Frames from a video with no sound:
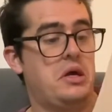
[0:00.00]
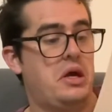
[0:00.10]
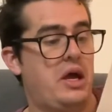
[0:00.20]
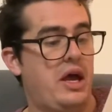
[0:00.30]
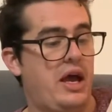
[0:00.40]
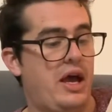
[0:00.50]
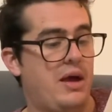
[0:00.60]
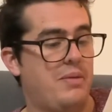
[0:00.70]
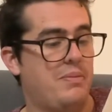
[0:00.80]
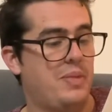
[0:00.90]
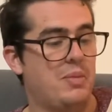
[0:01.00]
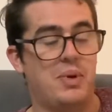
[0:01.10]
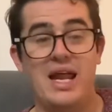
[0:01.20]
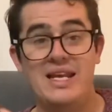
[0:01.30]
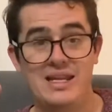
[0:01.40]

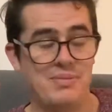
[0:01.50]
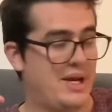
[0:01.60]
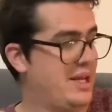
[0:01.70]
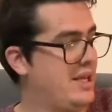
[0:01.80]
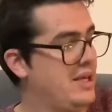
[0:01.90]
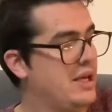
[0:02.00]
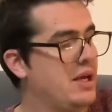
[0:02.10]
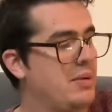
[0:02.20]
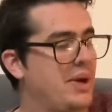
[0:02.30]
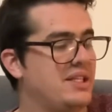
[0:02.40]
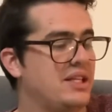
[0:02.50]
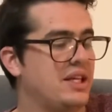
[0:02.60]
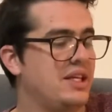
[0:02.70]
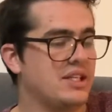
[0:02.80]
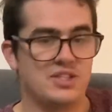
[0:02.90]
Blunder Buddy.
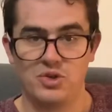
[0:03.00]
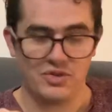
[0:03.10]
Basically, it's a sort of a